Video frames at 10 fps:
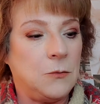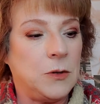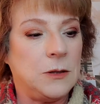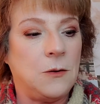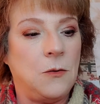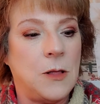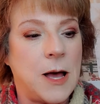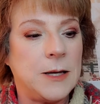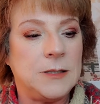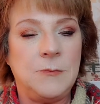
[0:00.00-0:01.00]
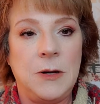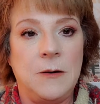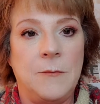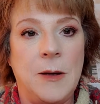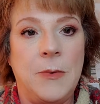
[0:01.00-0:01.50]
with the last bit
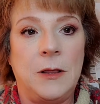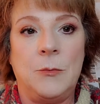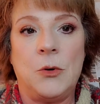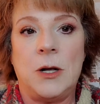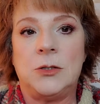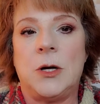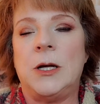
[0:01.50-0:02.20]
of my Bella bronzer,